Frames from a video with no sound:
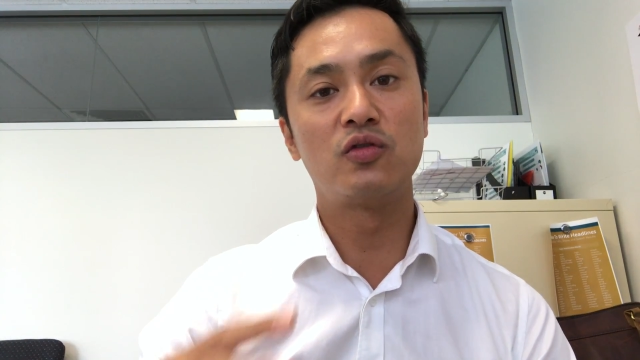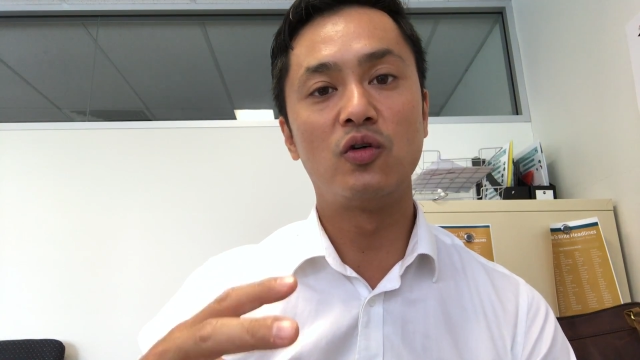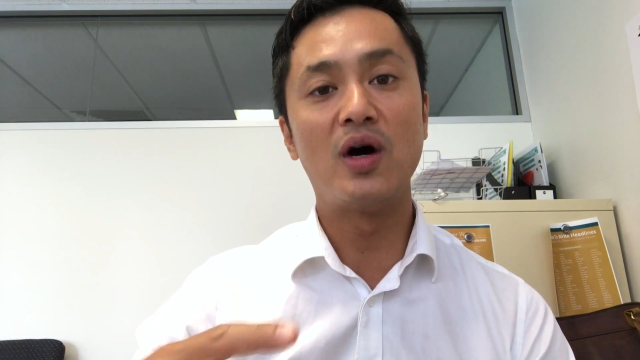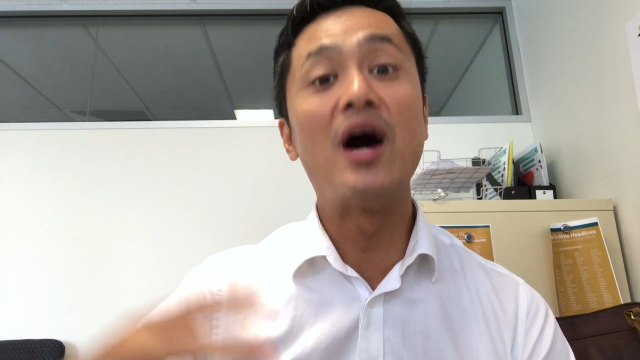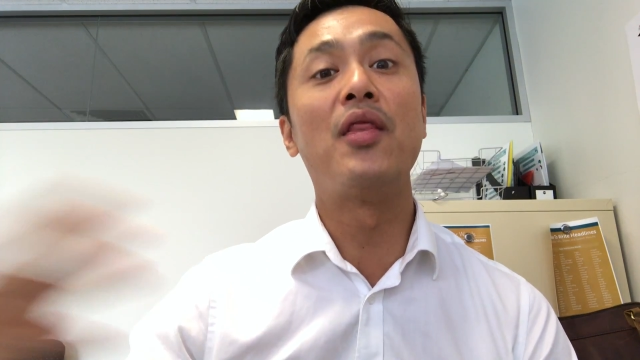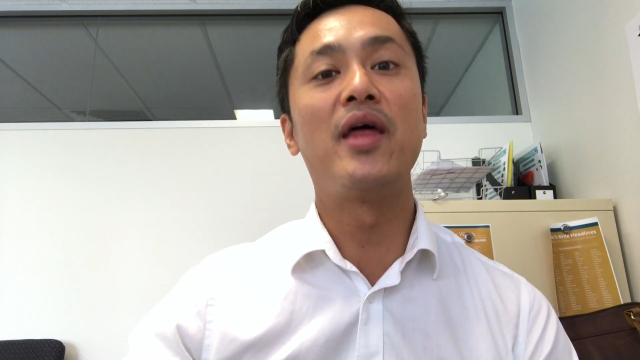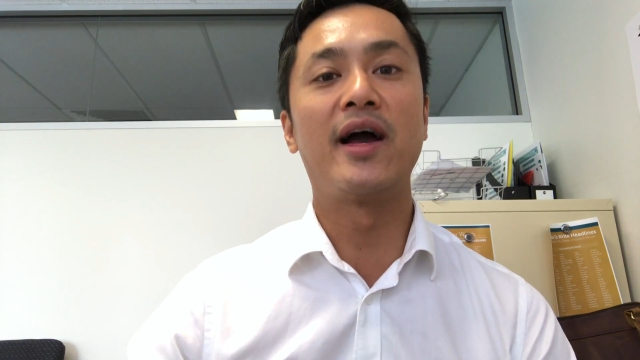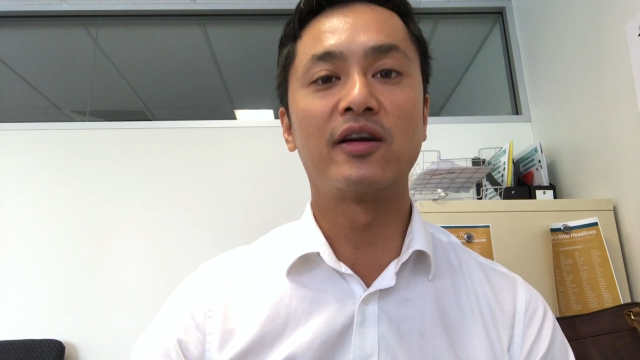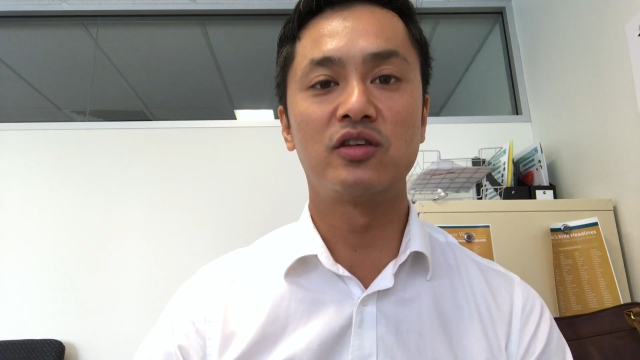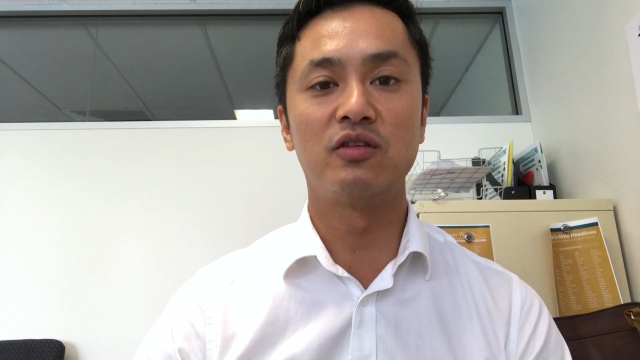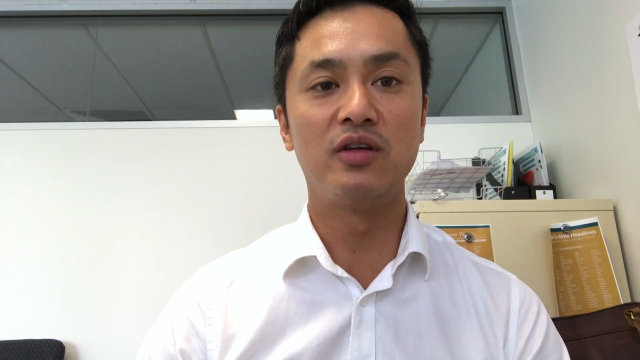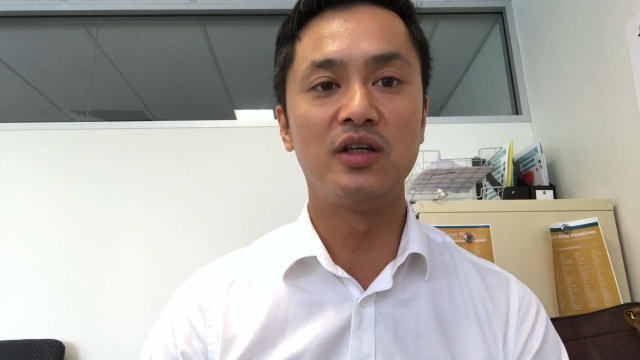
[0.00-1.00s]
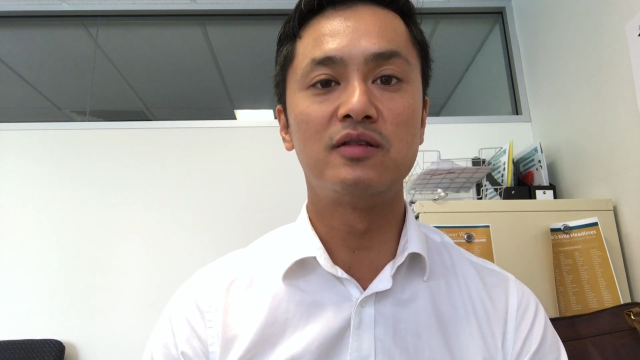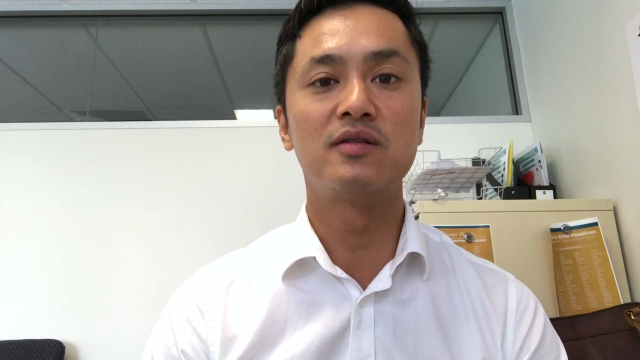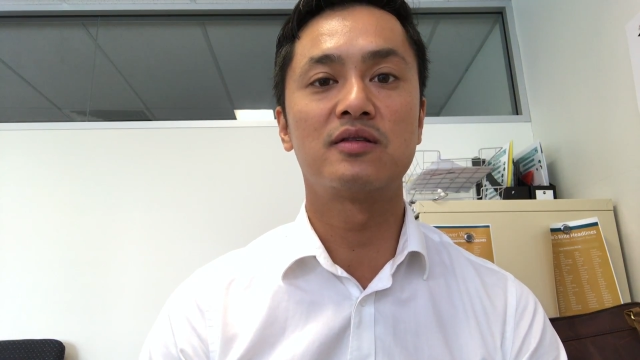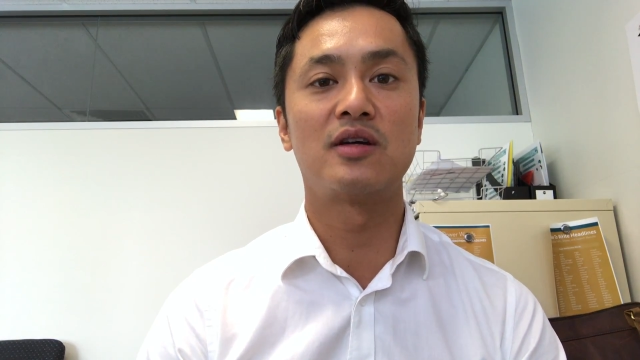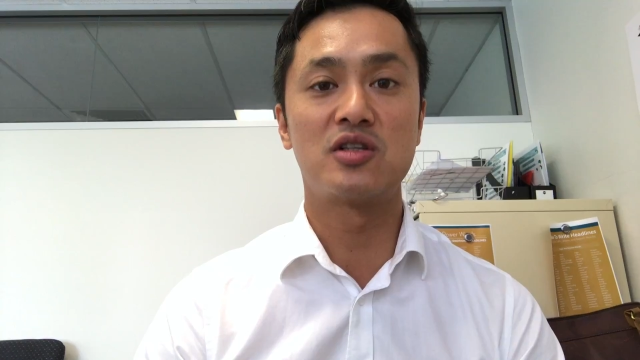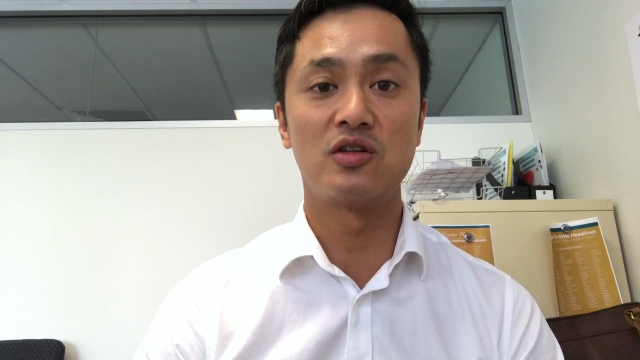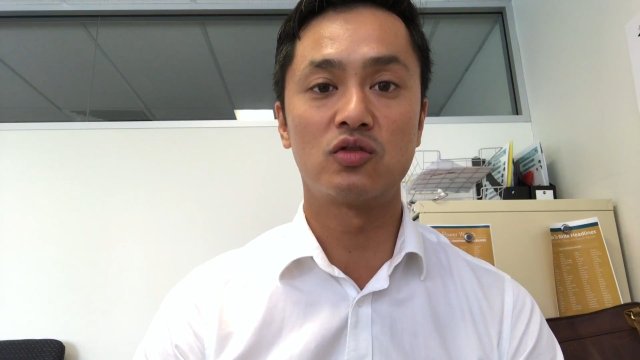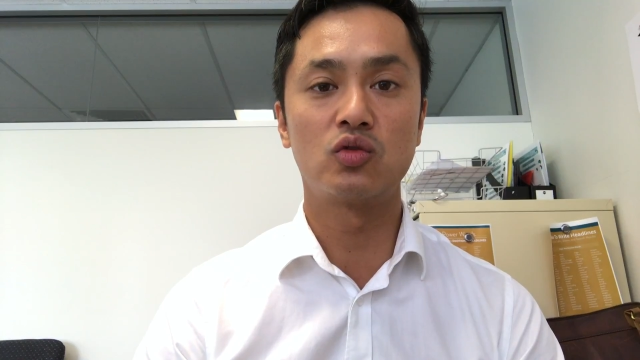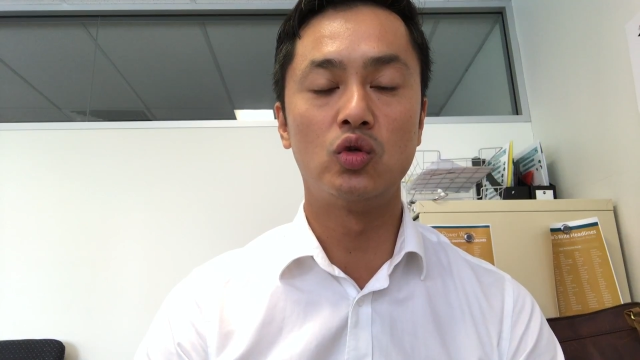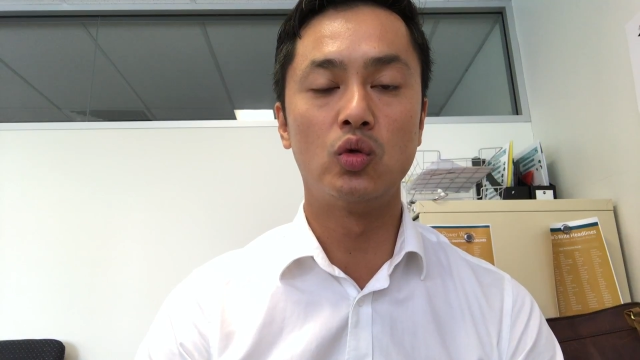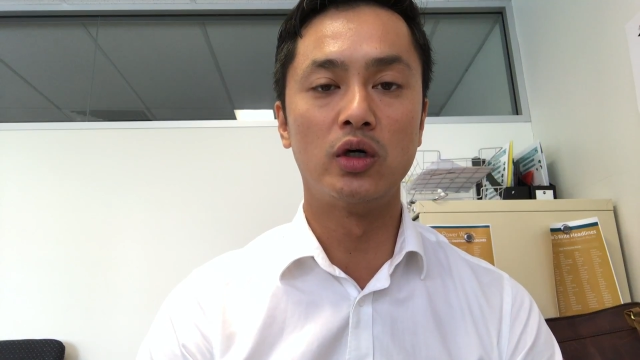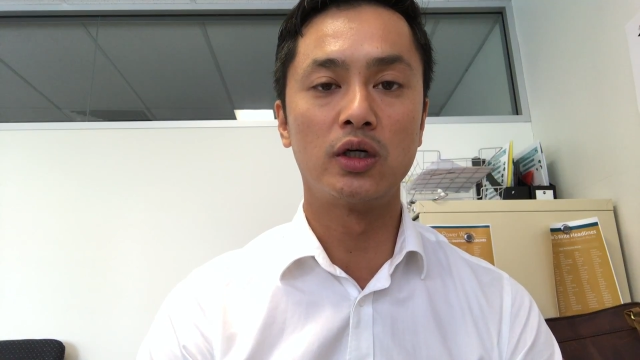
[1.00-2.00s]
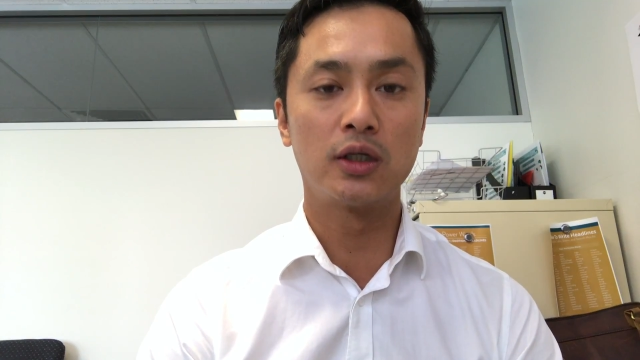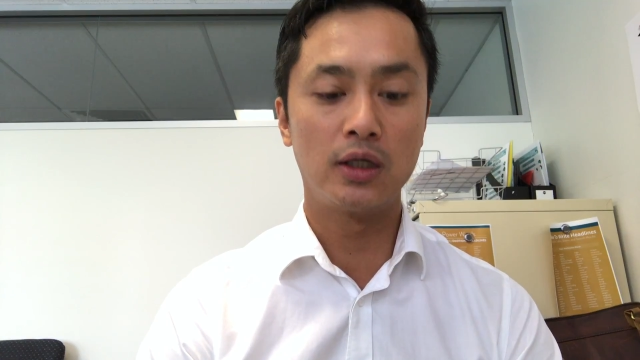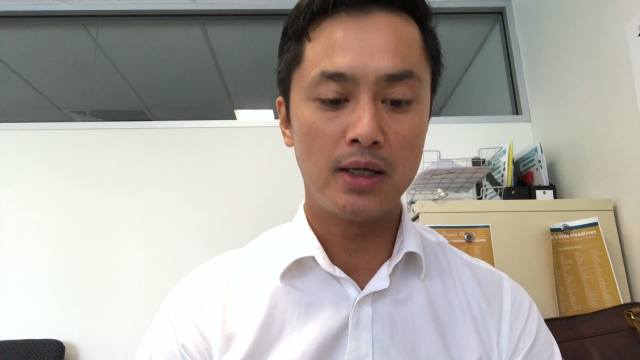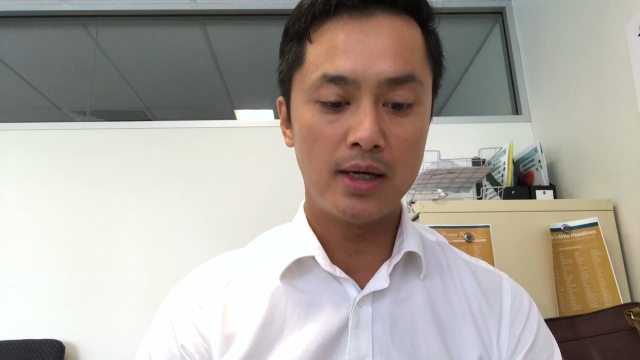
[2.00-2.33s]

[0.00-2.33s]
for other activities such as schoolwork.